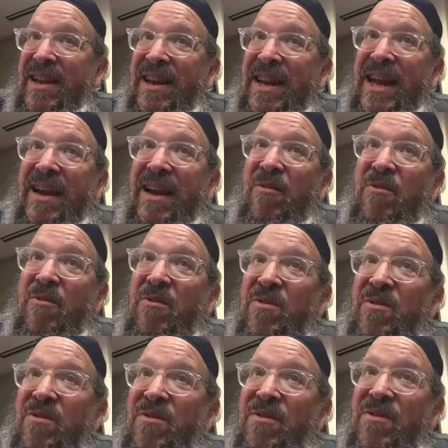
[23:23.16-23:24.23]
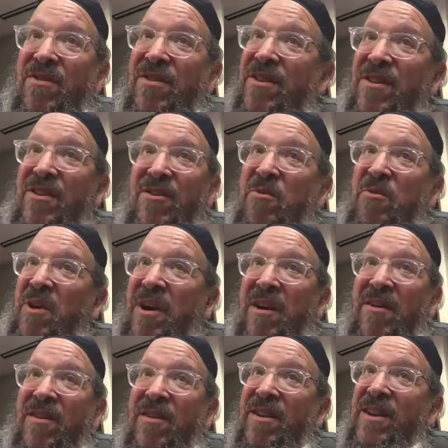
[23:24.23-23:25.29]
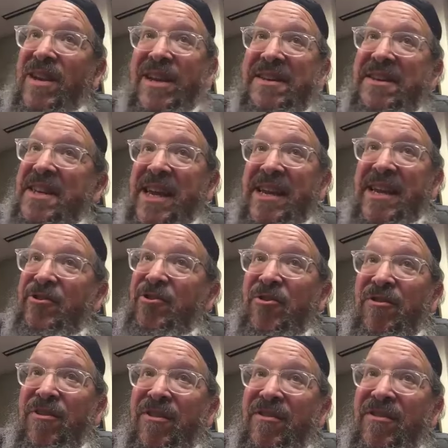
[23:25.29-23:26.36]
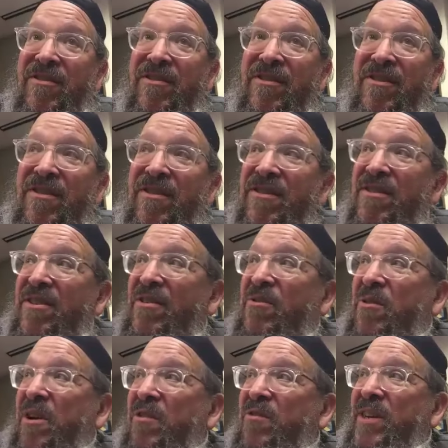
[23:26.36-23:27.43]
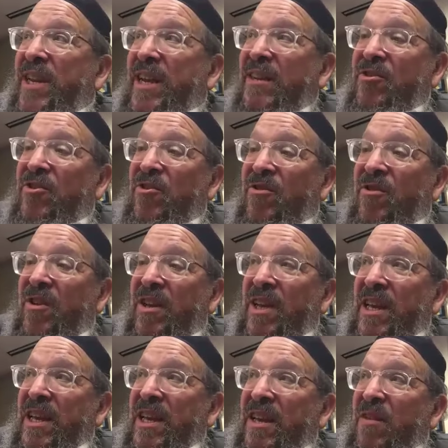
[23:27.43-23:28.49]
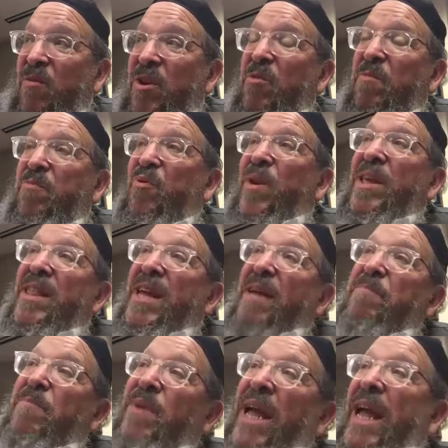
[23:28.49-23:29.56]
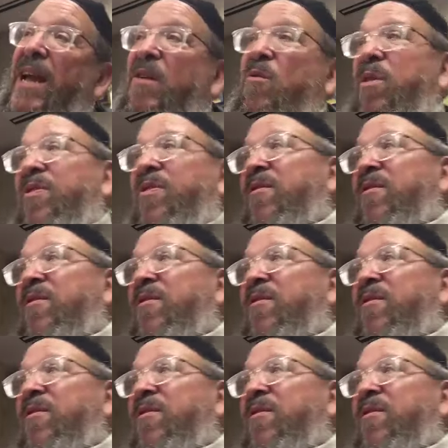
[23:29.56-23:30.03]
now you are in danger. You are in danger. And when you bring that back with